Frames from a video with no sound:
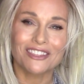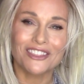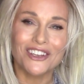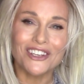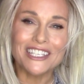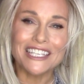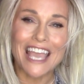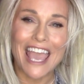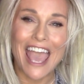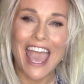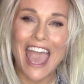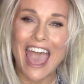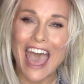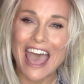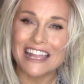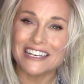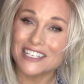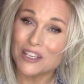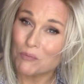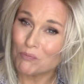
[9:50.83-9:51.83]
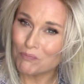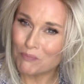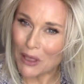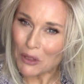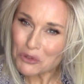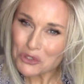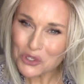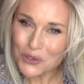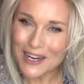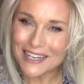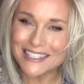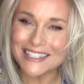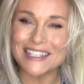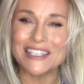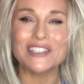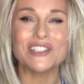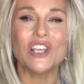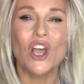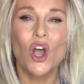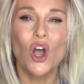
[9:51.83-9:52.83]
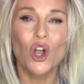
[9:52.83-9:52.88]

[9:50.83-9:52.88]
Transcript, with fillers: look at Belle Tress's